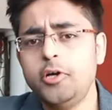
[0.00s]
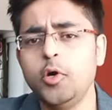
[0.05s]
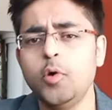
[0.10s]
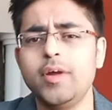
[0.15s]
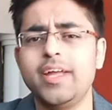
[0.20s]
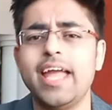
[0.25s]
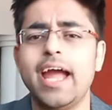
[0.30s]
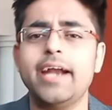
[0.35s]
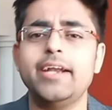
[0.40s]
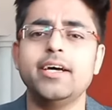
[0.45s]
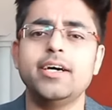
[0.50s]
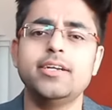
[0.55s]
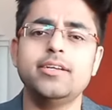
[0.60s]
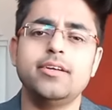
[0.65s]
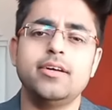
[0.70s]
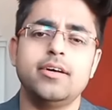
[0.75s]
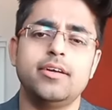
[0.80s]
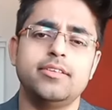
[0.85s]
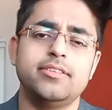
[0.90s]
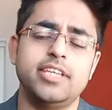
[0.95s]
To
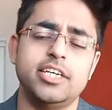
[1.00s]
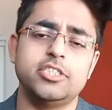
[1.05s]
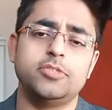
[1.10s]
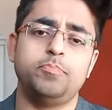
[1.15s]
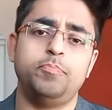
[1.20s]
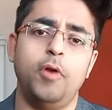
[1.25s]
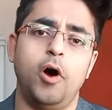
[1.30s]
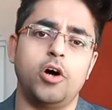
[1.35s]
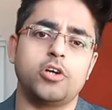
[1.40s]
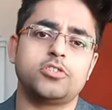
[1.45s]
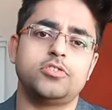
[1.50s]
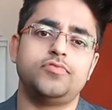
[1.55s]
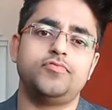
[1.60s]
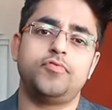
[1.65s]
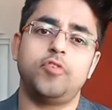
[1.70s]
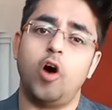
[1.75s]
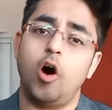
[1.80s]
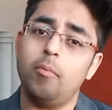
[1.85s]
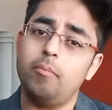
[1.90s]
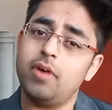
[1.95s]
gather these blocks
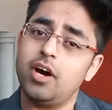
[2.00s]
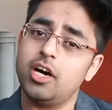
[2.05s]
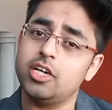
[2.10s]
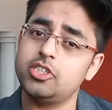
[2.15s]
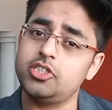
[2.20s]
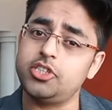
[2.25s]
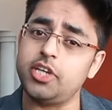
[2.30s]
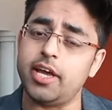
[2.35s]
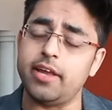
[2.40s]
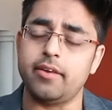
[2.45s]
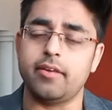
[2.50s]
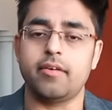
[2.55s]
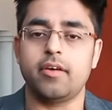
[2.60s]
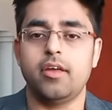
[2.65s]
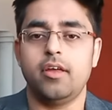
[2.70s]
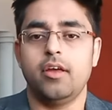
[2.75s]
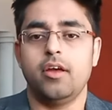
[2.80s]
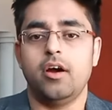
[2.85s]
from a chain,